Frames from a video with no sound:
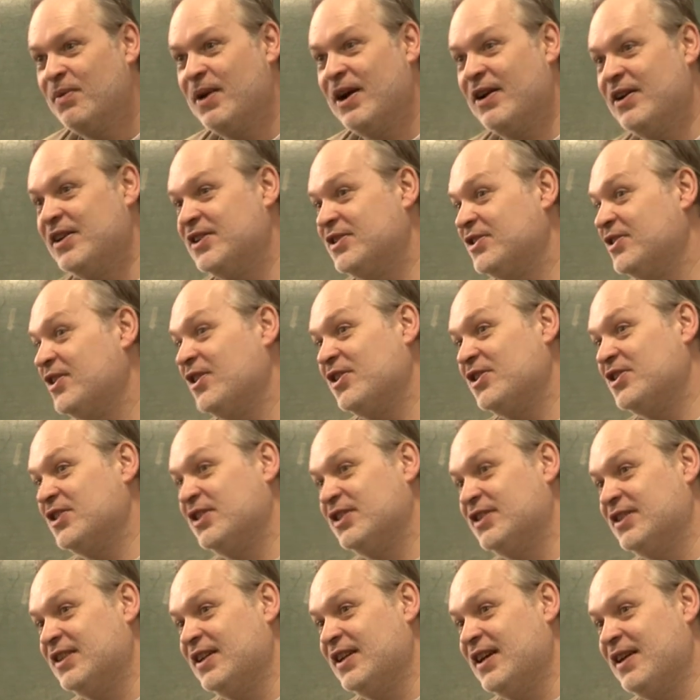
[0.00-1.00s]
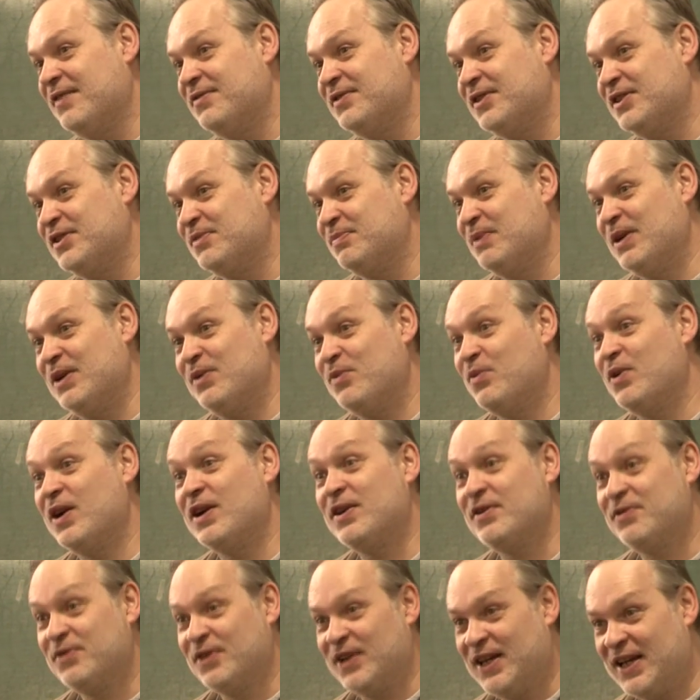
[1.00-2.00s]
where it's not just enough to speak
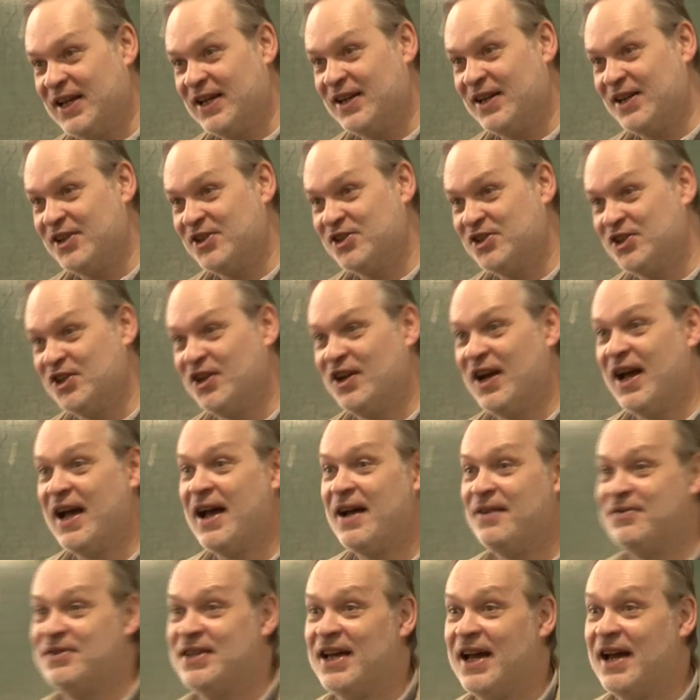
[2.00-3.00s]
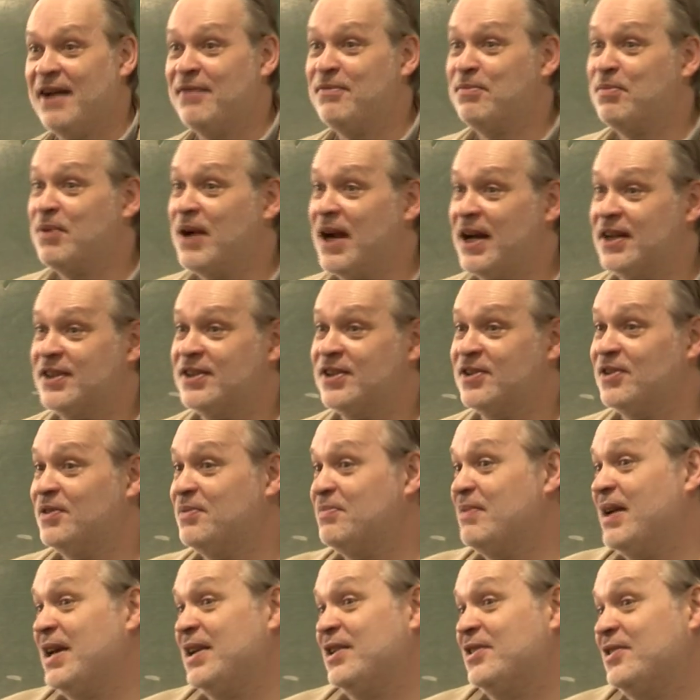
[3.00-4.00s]
wonderful English, you have to have practical
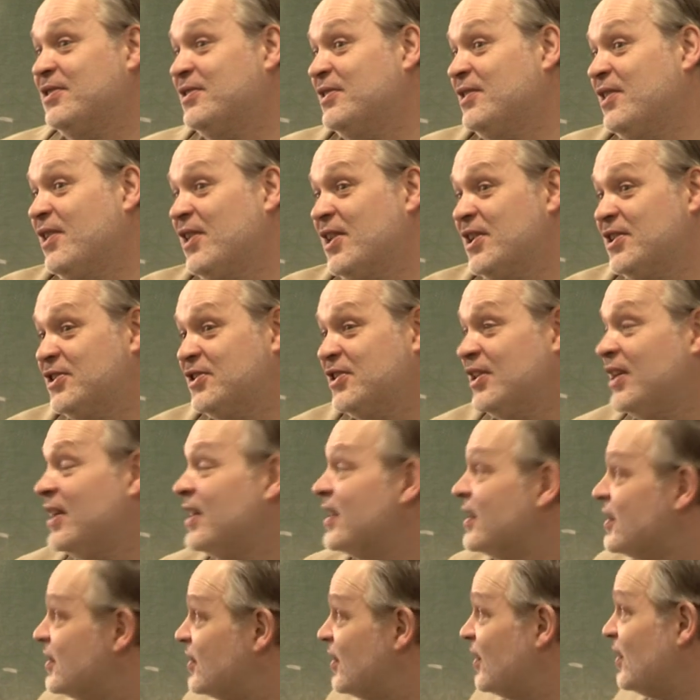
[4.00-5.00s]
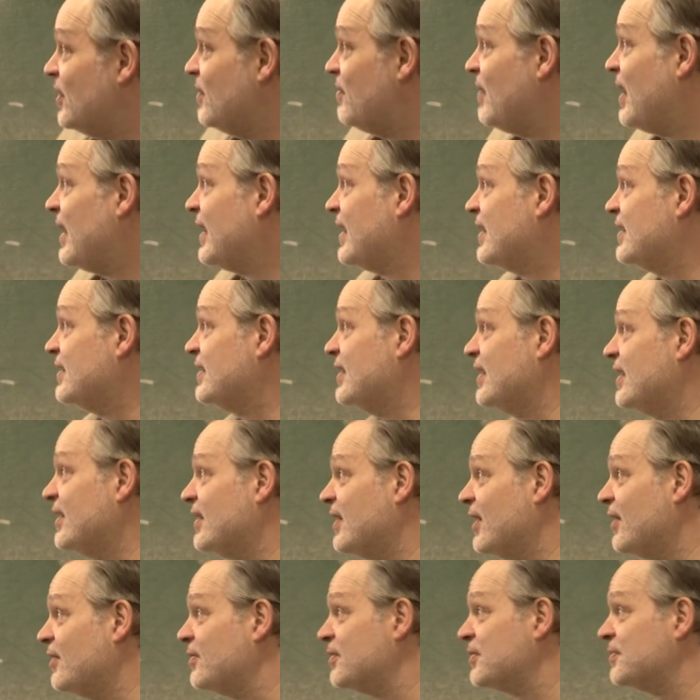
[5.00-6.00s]
medical knowledge. So you might
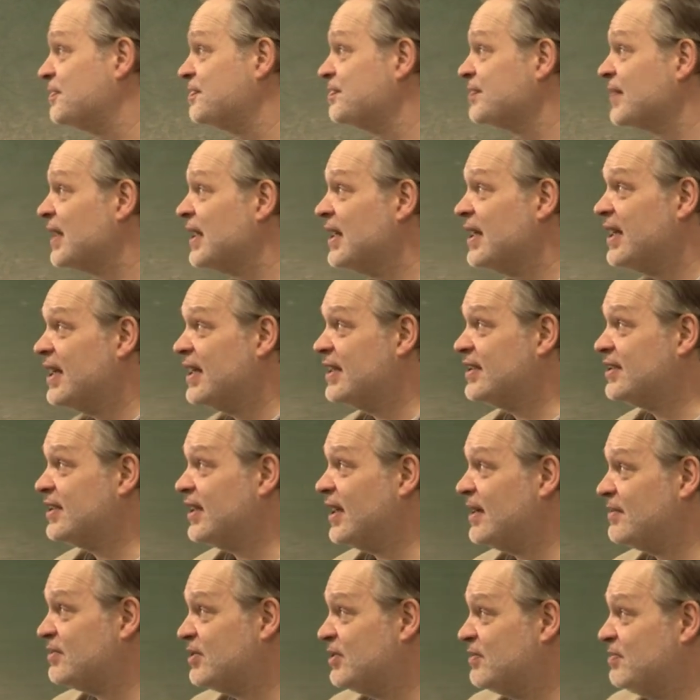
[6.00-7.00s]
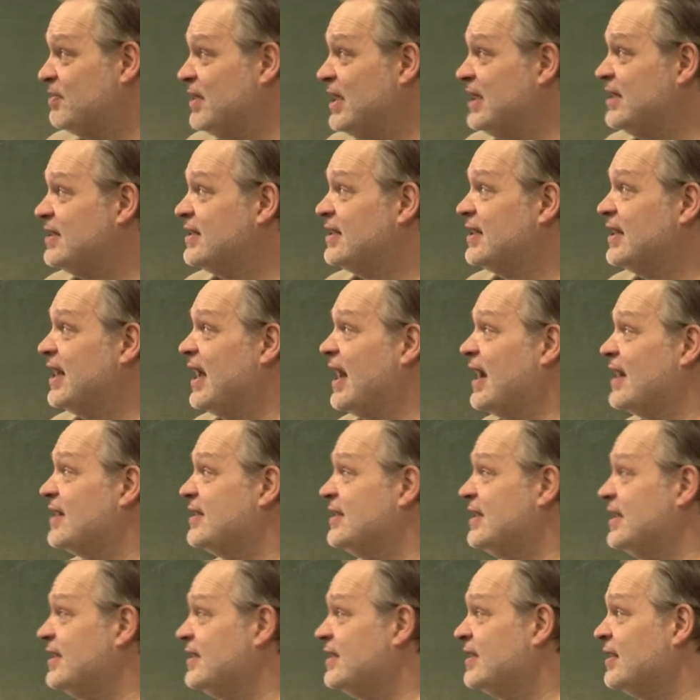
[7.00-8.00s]
consider those. In terms of means
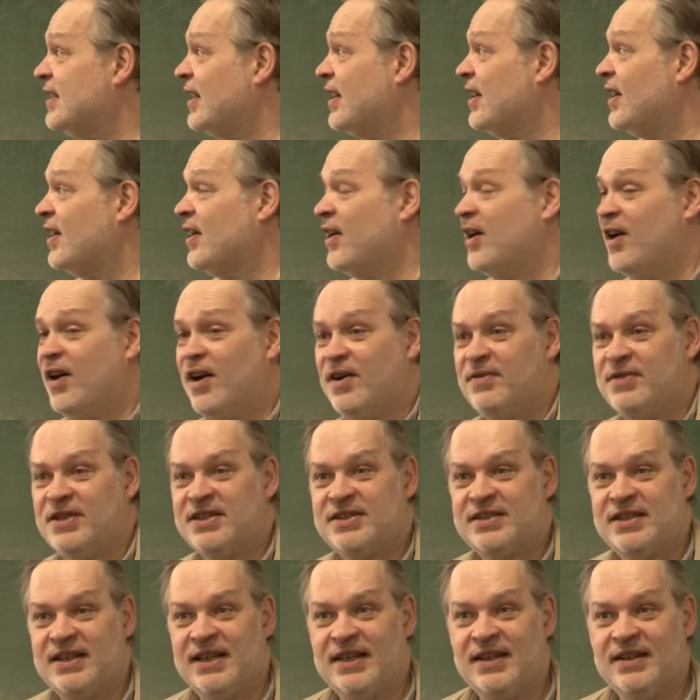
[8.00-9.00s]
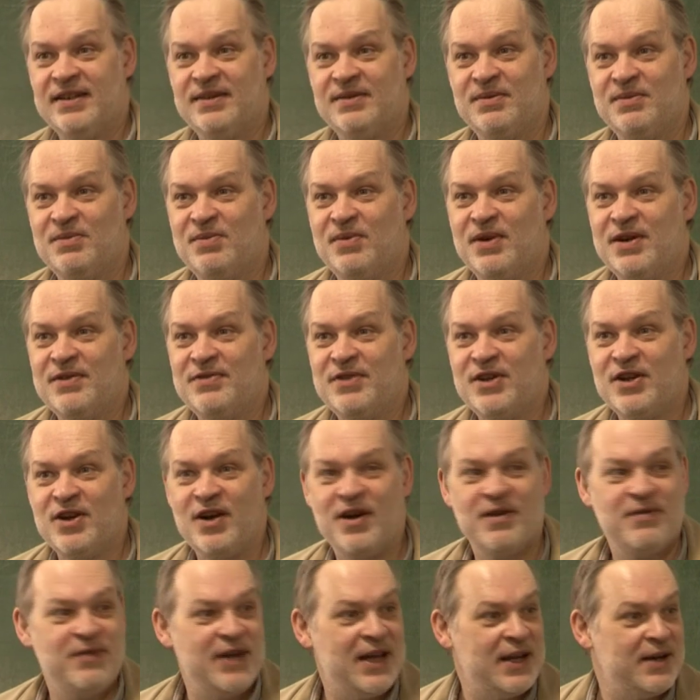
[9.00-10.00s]
analysis, obviously, what have you
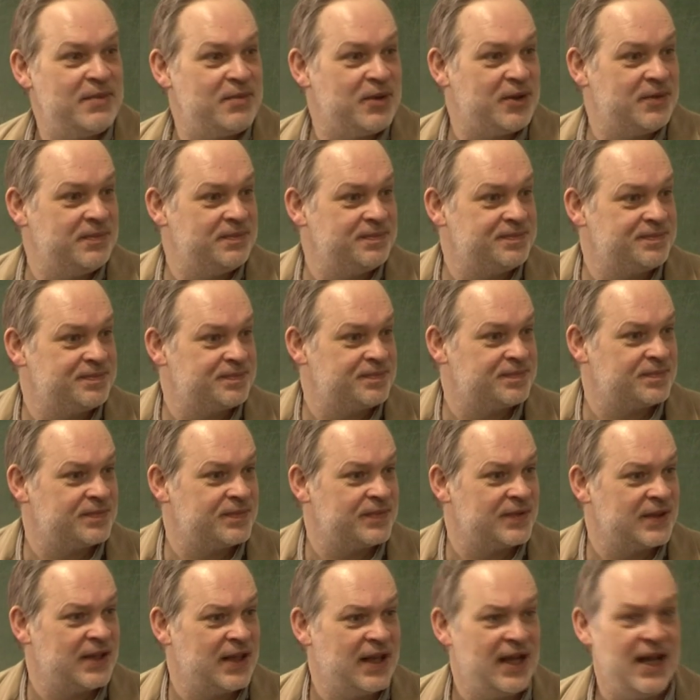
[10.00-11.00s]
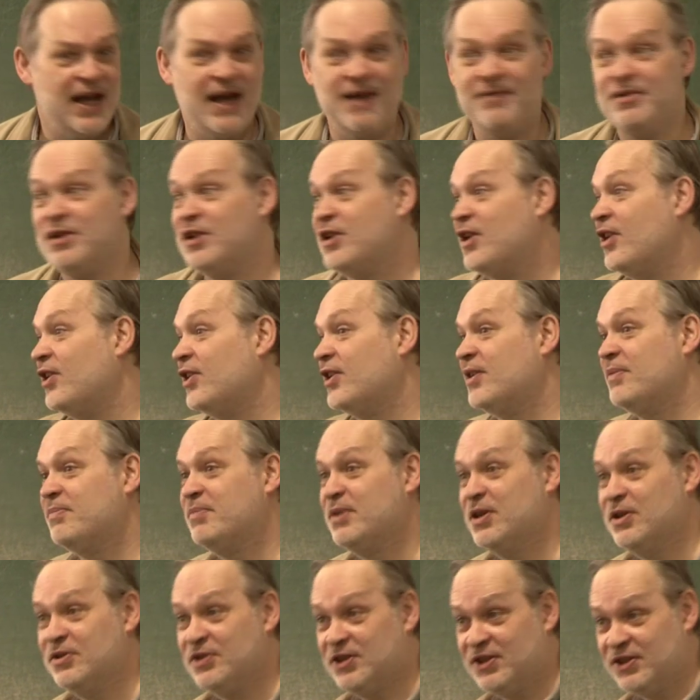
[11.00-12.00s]
got available? Have you got
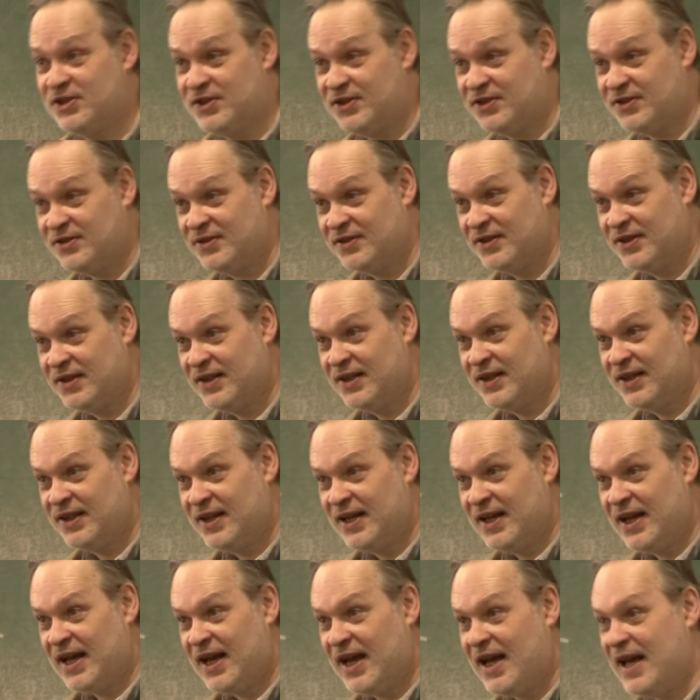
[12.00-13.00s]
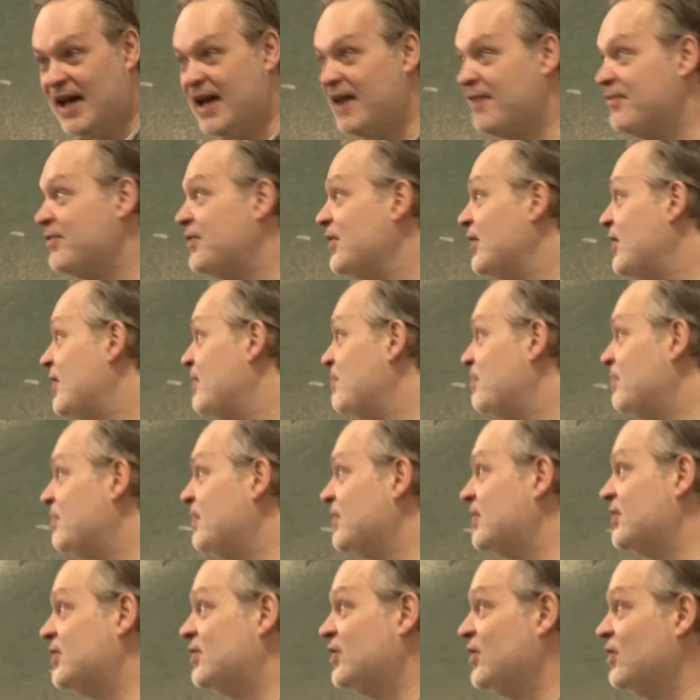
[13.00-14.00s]
computers? Have
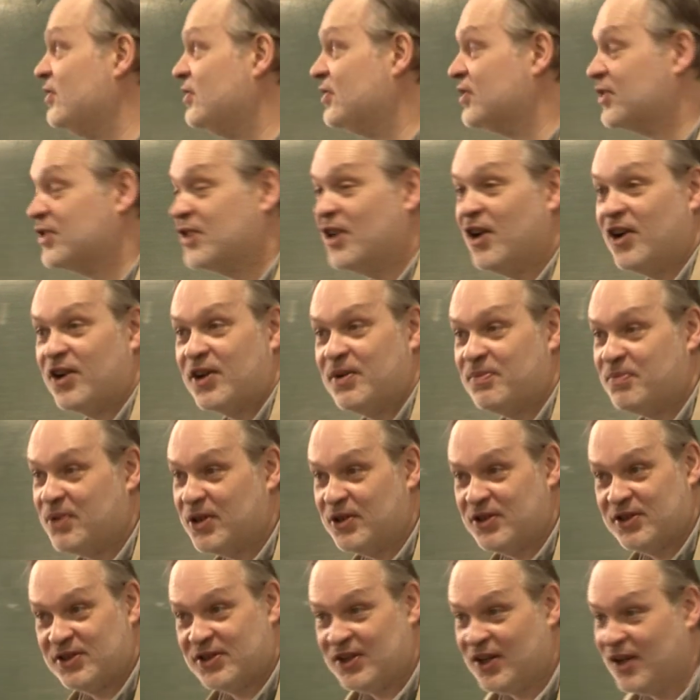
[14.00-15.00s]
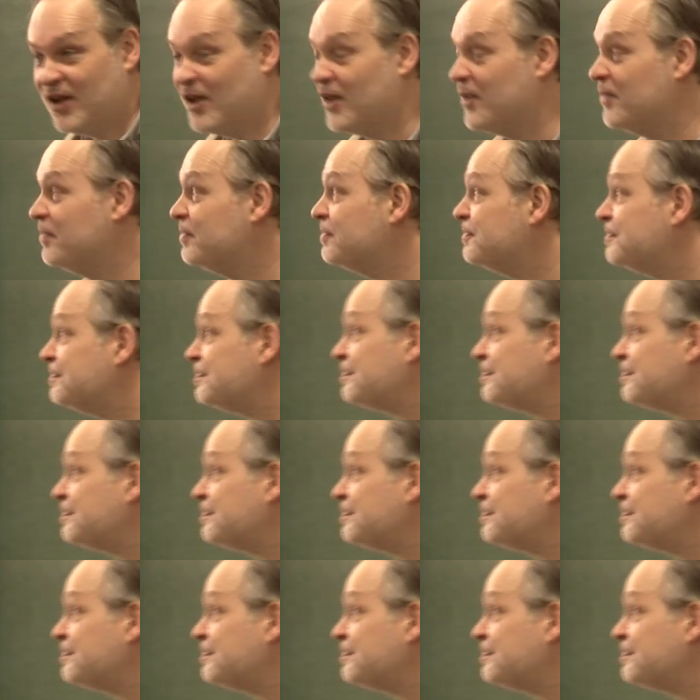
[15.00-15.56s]
the students got computers at home?